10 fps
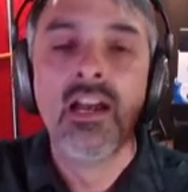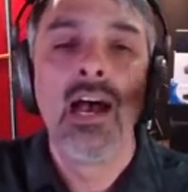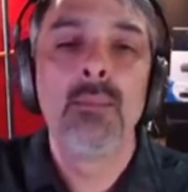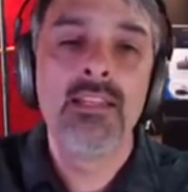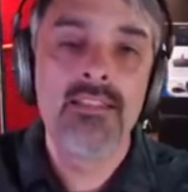I
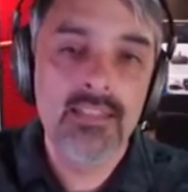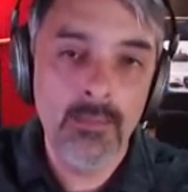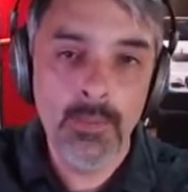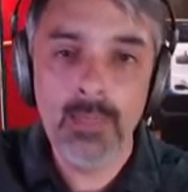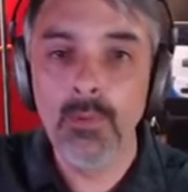mean, some
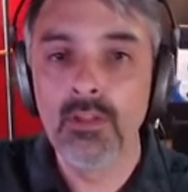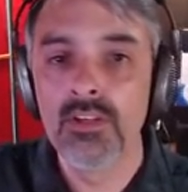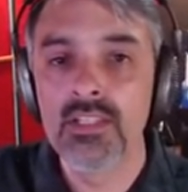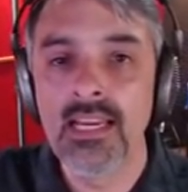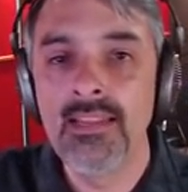people are
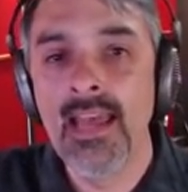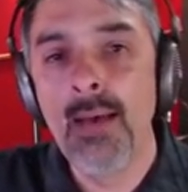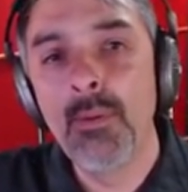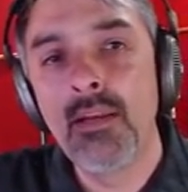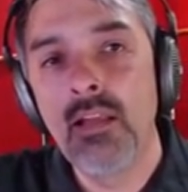saying that,
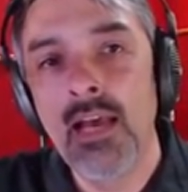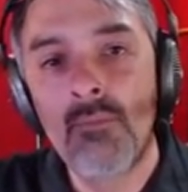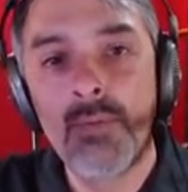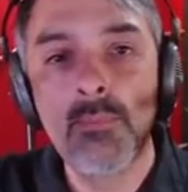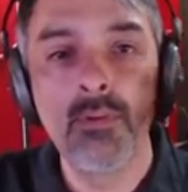but a lot of
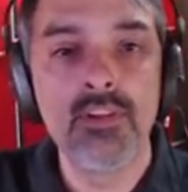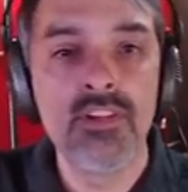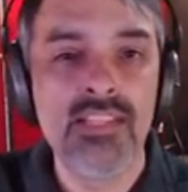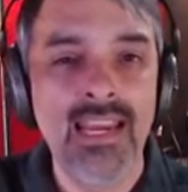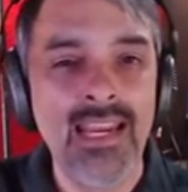people are
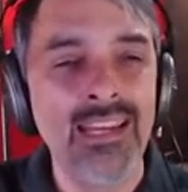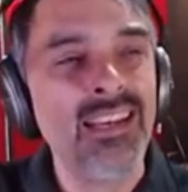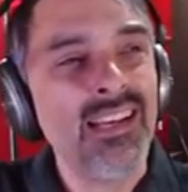saying